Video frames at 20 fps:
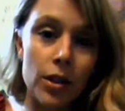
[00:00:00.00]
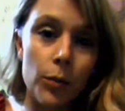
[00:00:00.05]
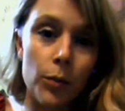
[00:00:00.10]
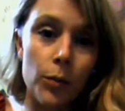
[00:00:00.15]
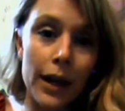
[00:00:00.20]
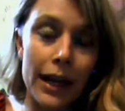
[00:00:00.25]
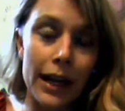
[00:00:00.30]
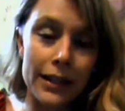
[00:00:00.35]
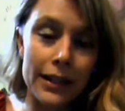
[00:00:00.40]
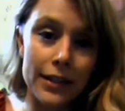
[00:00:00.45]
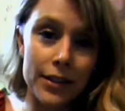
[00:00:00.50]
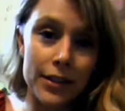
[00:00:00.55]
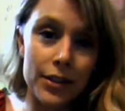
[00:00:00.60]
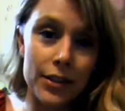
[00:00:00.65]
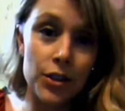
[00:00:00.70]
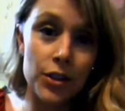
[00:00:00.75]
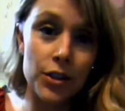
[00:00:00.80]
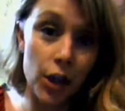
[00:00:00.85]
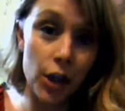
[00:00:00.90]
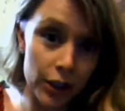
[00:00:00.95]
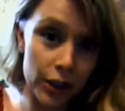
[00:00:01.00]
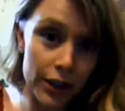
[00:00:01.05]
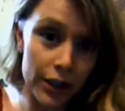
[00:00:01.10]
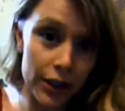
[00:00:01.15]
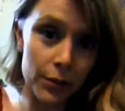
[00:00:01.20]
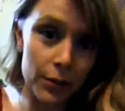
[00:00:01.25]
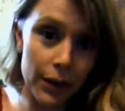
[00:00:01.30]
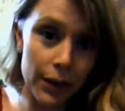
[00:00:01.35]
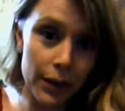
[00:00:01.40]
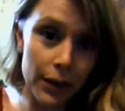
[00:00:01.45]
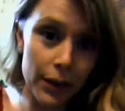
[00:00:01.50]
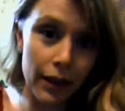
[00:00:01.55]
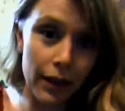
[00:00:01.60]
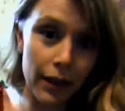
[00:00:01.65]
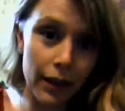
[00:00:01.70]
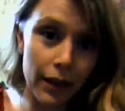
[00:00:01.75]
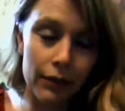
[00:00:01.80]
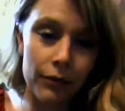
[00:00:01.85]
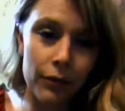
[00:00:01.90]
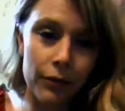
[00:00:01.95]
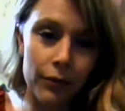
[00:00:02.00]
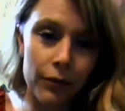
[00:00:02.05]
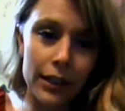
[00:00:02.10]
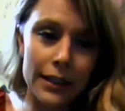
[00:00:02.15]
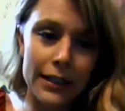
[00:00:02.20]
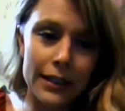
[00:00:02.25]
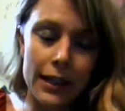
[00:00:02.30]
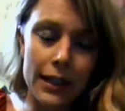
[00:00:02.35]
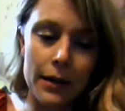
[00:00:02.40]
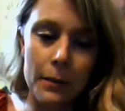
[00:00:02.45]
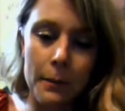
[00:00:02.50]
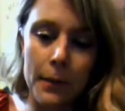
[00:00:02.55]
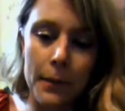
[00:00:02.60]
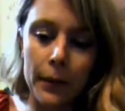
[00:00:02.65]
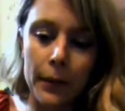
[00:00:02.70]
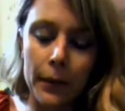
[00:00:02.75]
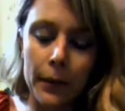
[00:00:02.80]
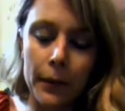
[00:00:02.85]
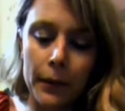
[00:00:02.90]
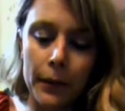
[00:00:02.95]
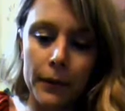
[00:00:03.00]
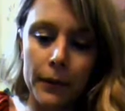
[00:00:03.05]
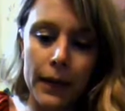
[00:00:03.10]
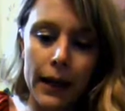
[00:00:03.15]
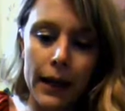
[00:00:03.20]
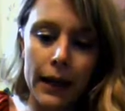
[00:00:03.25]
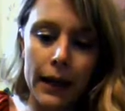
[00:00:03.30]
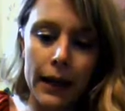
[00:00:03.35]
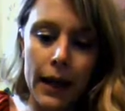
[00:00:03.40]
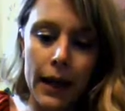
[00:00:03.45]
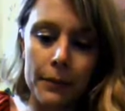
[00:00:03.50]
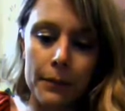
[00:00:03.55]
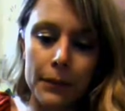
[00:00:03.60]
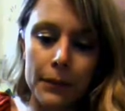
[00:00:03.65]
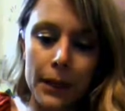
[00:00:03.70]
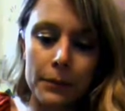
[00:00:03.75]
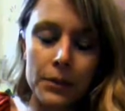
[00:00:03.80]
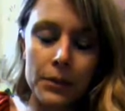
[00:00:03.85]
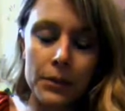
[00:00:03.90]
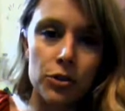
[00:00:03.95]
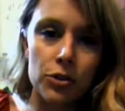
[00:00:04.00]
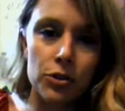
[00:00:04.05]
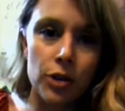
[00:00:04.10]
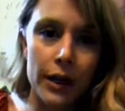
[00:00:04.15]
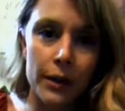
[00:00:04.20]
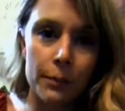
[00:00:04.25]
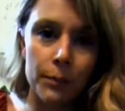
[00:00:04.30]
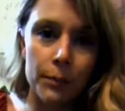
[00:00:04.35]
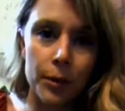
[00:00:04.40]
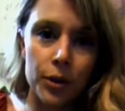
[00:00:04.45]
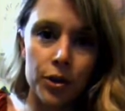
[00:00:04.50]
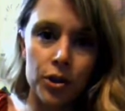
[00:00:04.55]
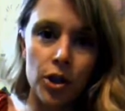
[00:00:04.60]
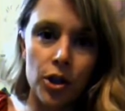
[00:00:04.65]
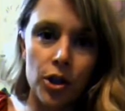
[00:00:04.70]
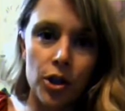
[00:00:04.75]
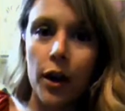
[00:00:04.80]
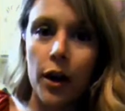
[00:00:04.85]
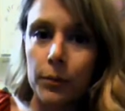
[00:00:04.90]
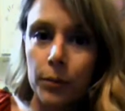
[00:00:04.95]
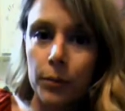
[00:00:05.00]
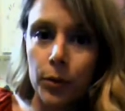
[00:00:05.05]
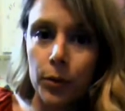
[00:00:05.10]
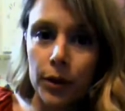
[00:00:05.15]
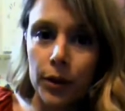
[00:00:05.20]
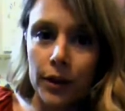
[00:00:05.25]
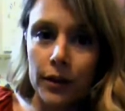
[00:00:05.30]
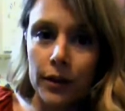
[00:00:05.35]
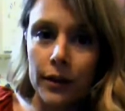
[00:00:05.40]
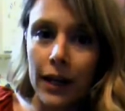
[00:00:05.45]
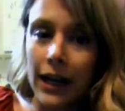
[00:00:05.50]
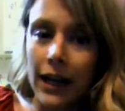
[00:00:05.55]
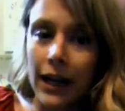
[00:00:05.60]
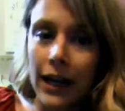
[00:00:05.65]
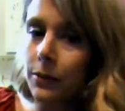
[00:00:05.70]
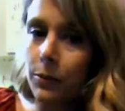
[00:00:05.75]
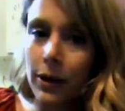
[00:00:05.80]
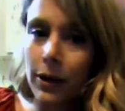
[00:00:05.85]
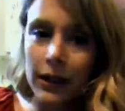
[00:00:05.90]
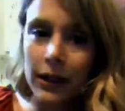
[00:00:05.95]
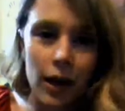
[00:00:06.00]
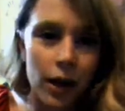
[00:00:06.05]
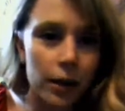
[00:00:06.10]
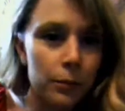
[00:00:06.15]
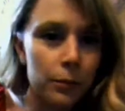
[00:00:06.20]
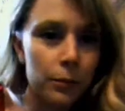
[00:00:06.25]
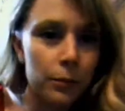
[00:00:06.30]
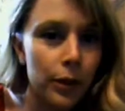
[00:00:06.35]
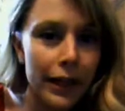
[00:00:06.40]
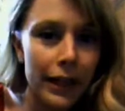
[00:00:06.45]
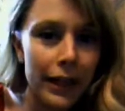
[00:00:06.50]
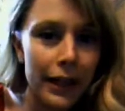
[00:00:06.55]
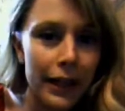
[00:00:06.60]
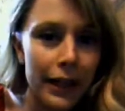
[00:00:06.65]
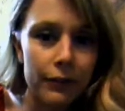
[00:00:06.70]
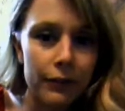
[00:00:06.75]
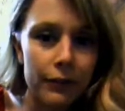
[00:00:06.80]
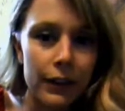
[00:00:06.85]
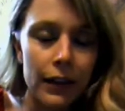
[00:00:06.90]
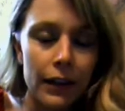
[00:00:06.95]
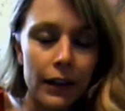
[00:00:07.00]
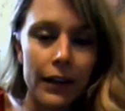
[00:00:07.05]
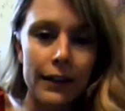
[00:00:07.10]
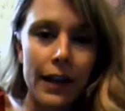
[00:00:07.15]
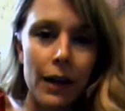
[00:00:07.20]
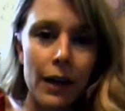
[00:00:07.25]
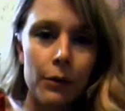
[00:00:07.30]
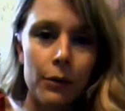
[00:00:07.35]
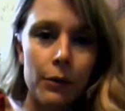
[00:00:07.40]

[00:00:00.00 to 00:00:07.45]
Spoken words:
So what I started with, for example, they kept on trying to push cardboard. I didn't want cardboard. I didn't feel like that